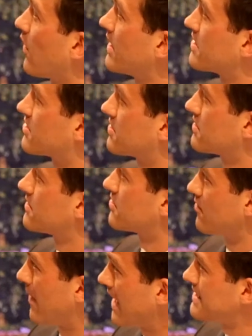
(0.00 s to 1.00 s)
quite
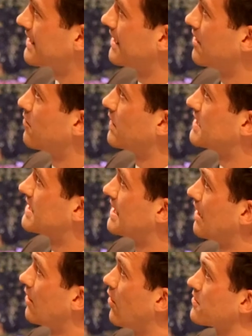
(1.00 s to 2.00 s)
dramatically, we see
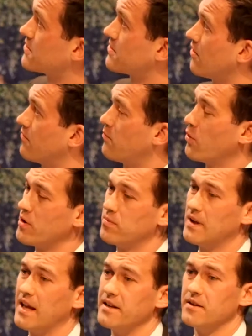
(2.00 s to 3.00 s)
a loss of
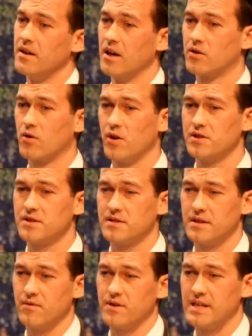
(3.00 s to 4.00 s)
podoplanin
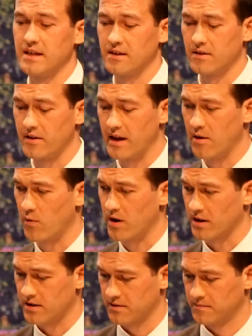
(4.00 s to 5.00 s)
across the reticular
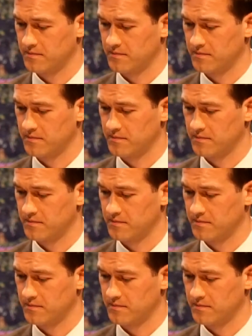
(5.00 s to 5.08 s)
network.